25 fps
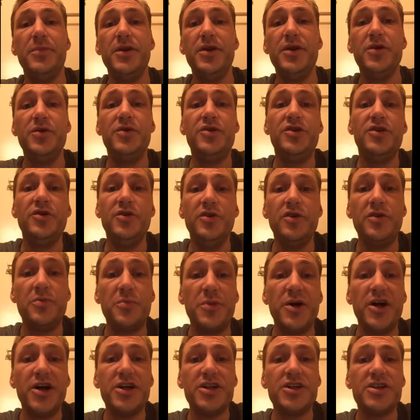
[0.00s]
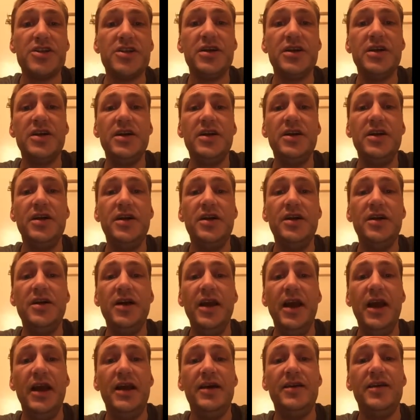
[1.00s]
blue toothbrush,
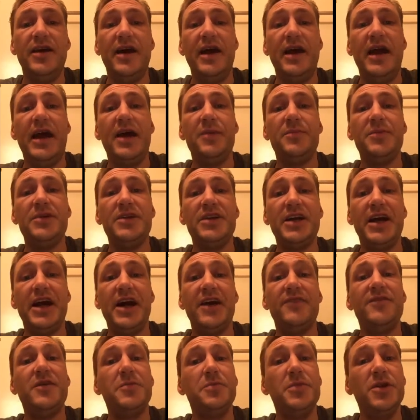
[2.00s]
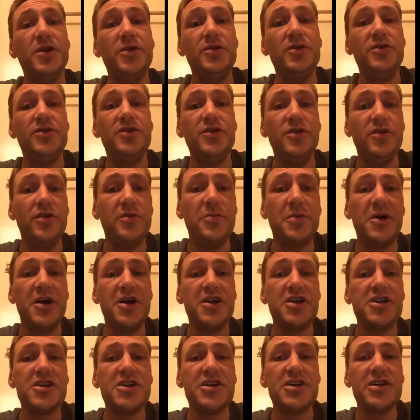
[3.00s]
and I happen to have a blue
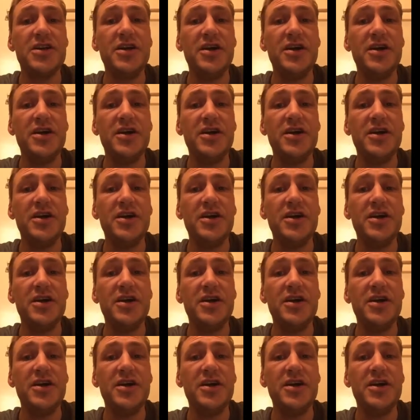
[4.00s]
toothbrush.